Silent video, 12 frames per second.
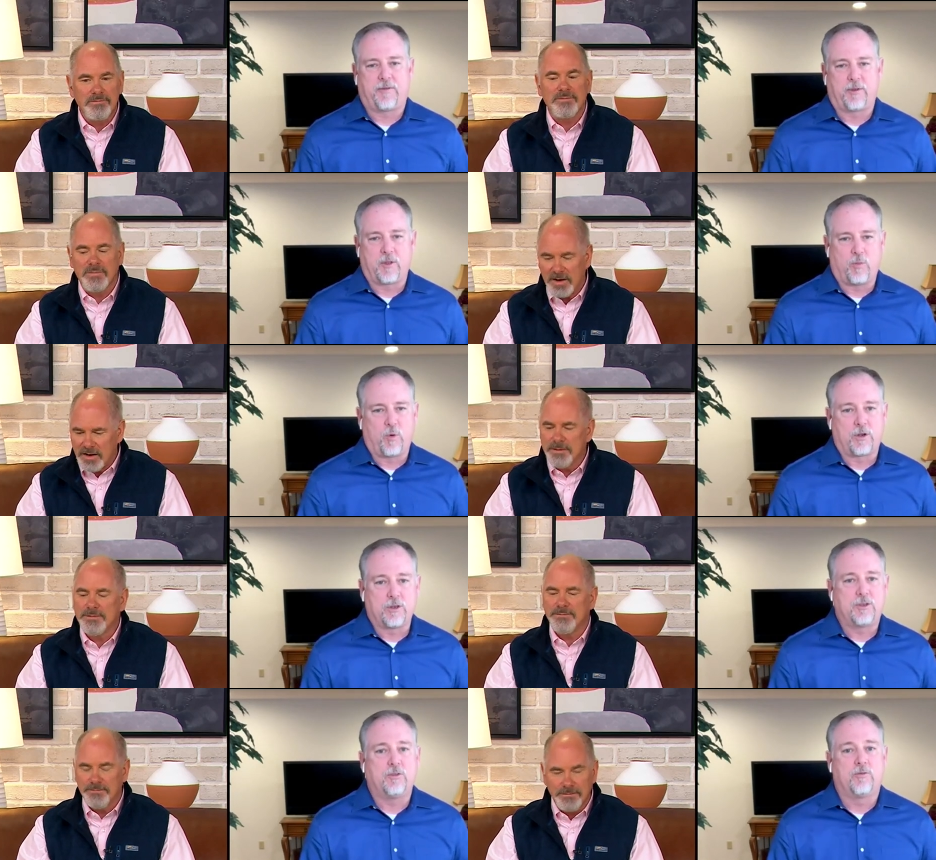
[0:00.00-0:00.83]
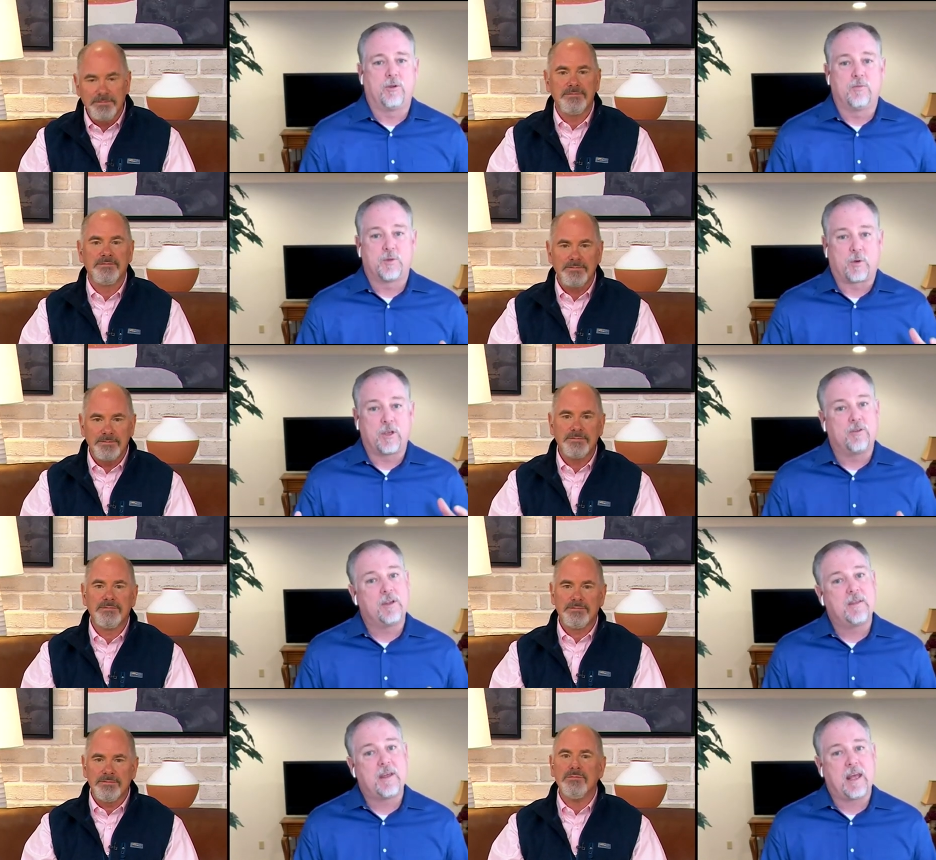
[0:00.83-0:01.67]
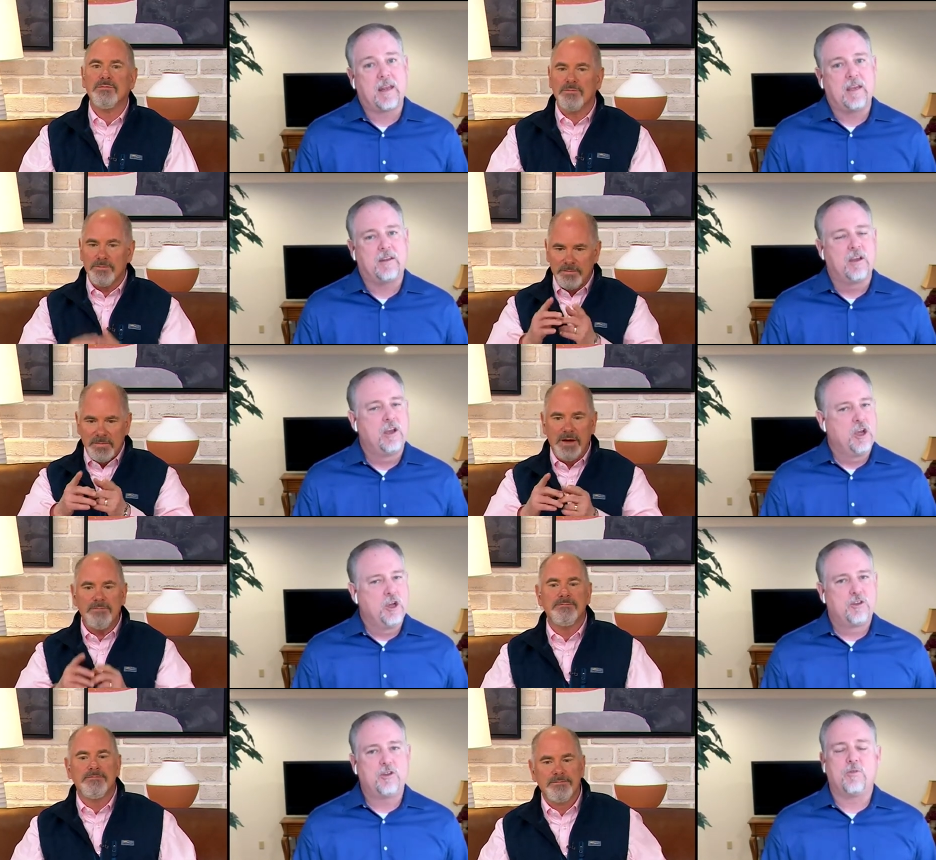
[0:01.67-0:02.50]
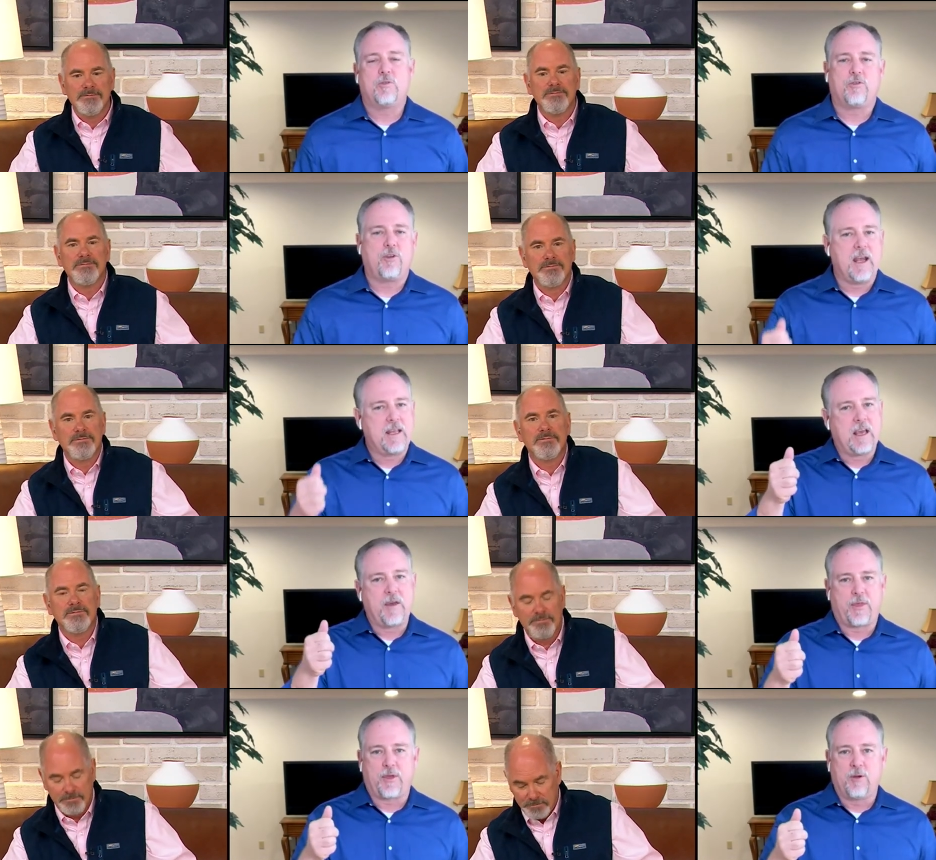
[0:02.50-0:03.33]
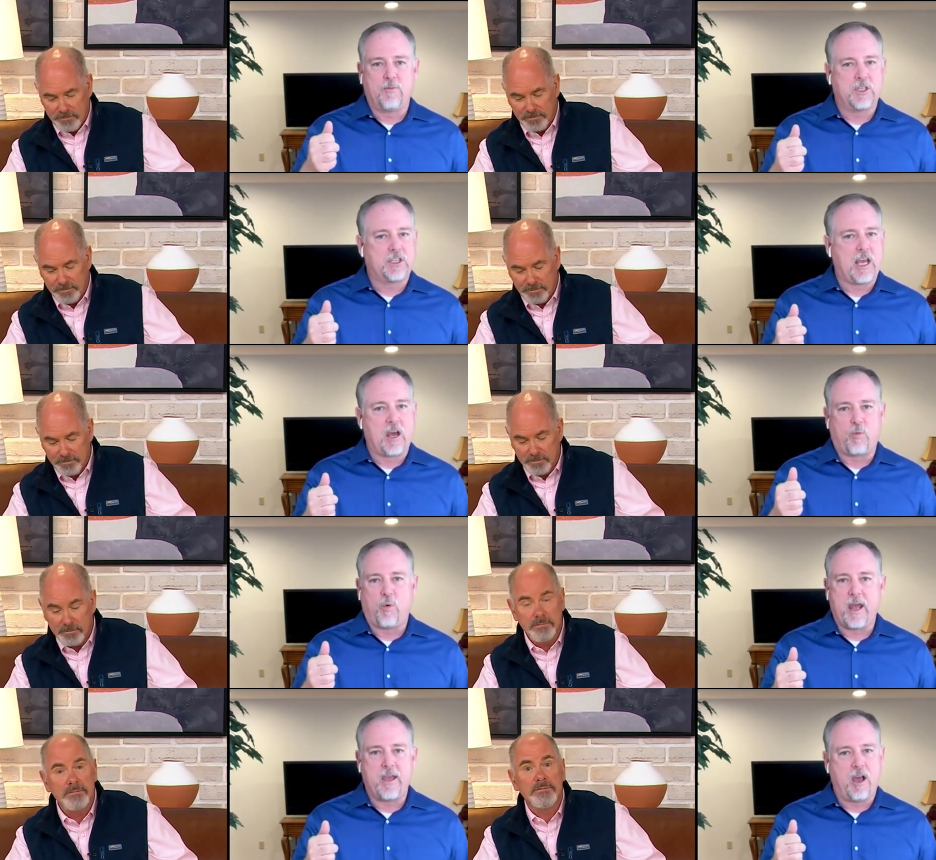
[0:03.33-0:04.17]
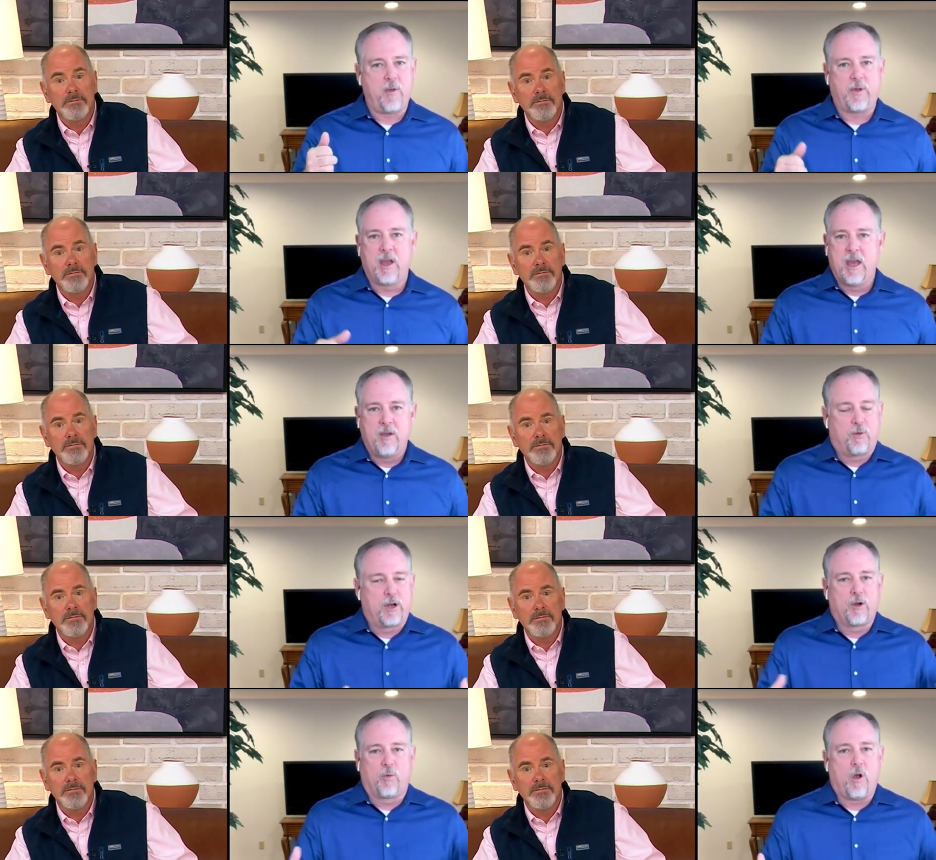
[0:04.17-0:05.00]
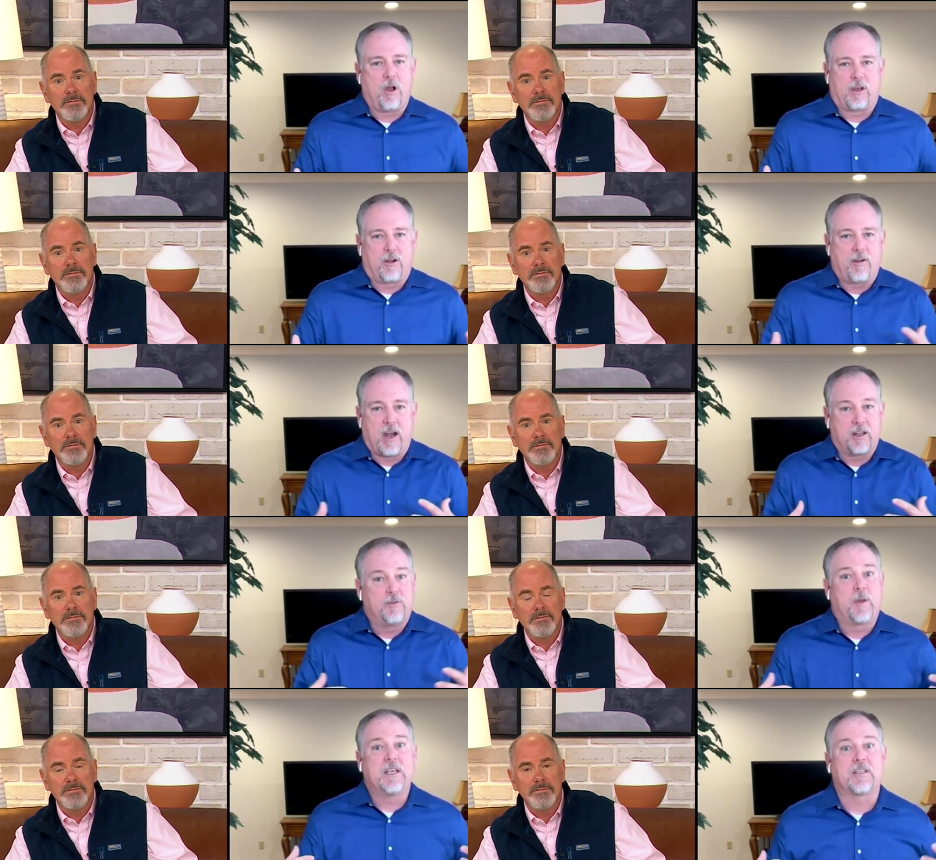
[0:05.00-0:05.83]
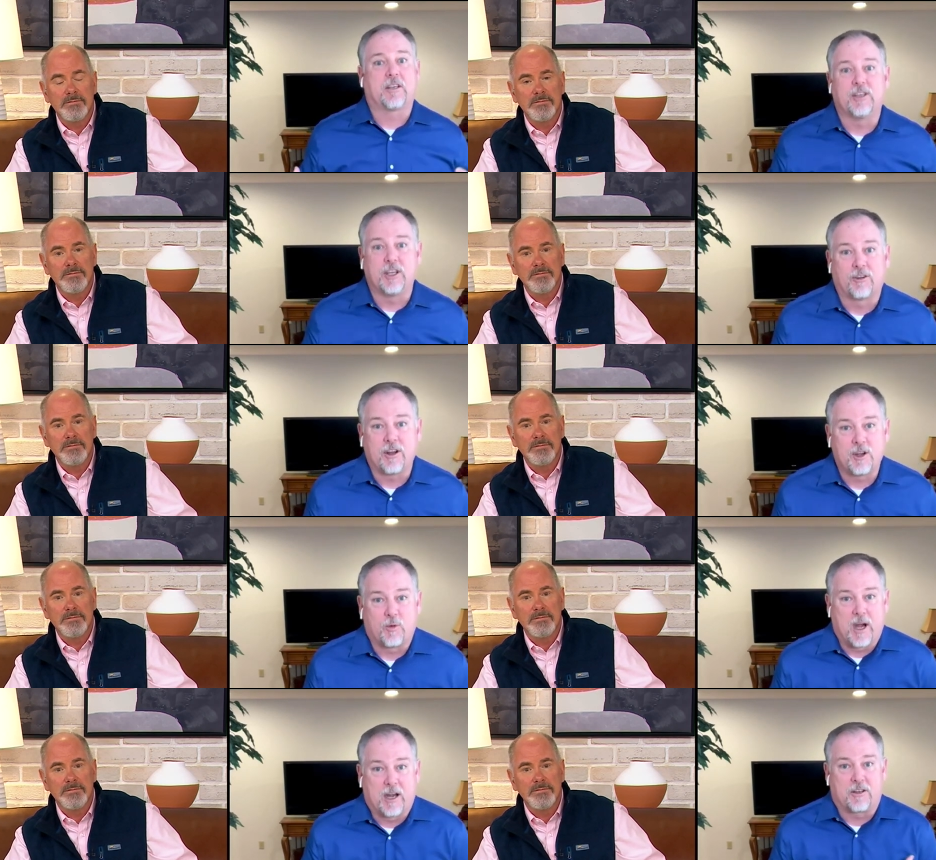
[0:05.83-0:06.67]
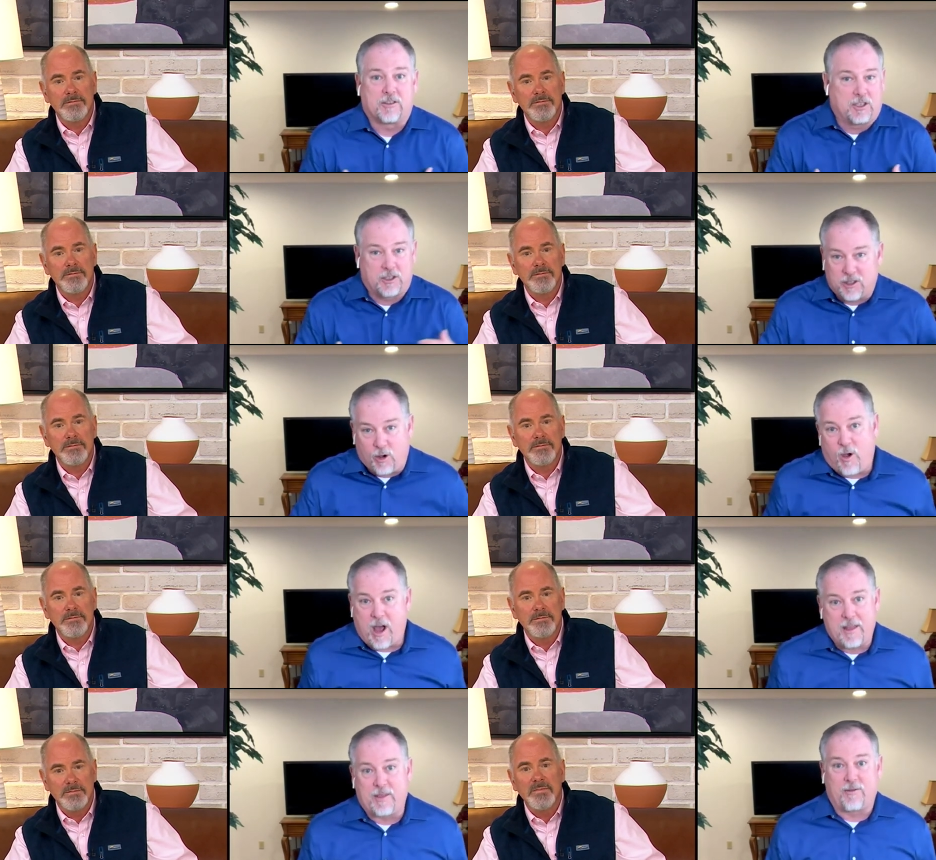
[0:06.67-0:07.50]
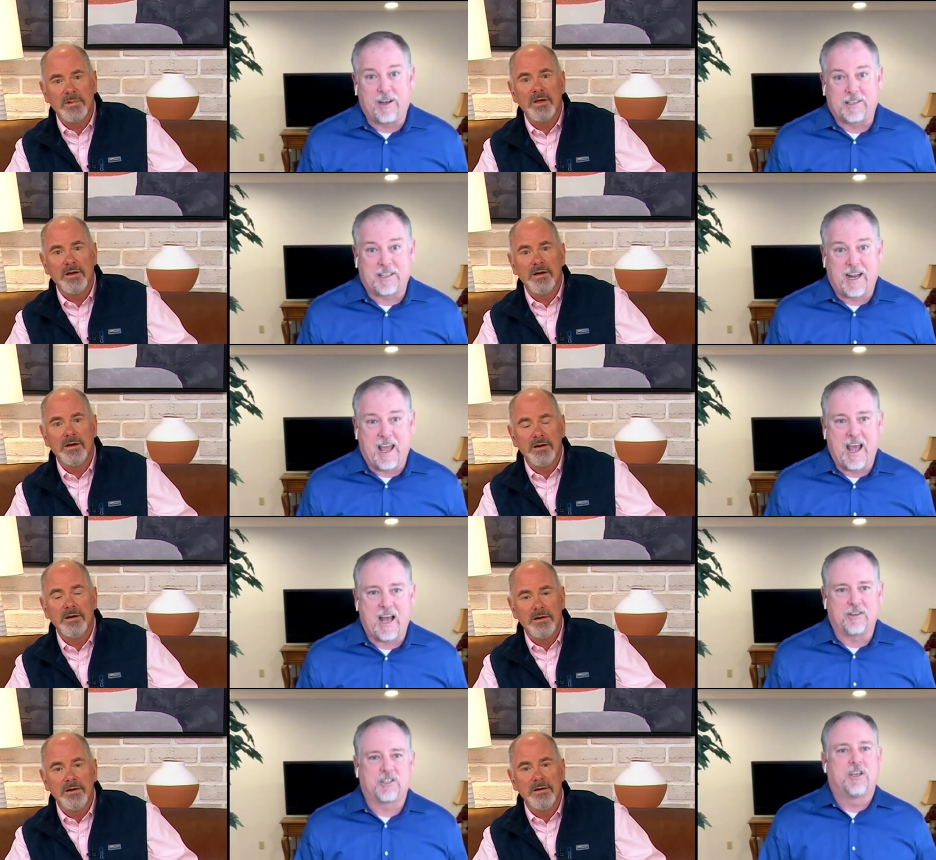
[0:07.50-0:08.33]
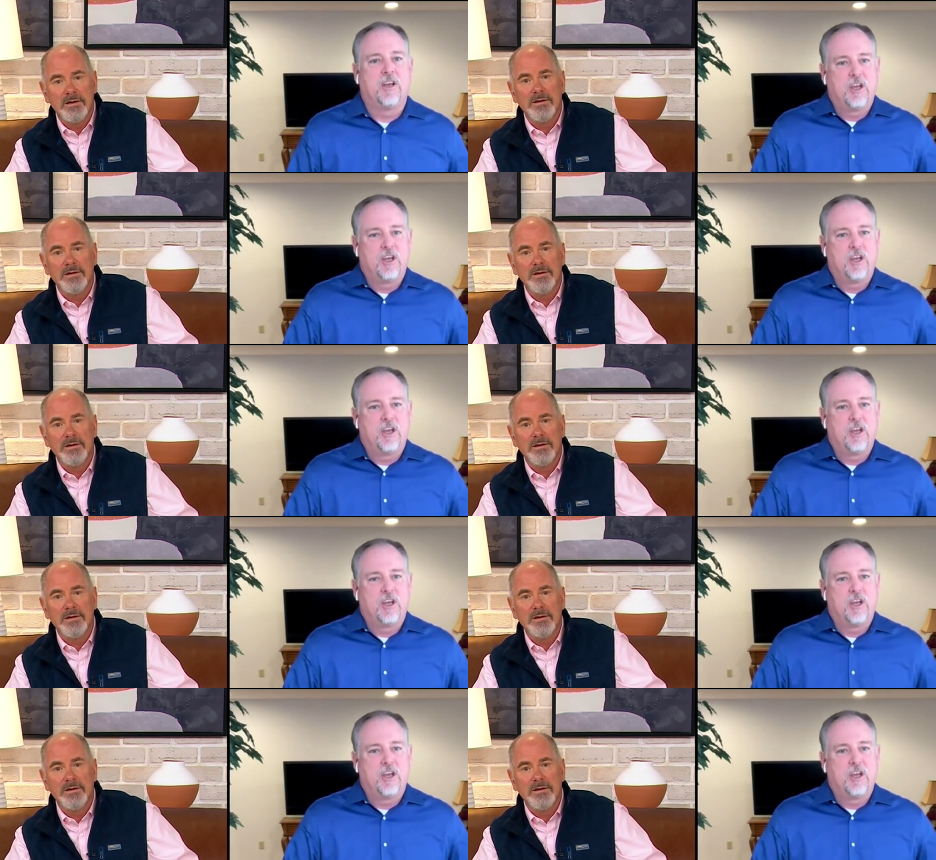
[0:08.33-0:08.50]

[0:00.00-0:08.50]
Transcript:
Speaker 1: for the one or two rooms where you need that heat, yep. don't crank that thermostat way up where you're walking around in basically your underwear because it's so hot in the rest of the house.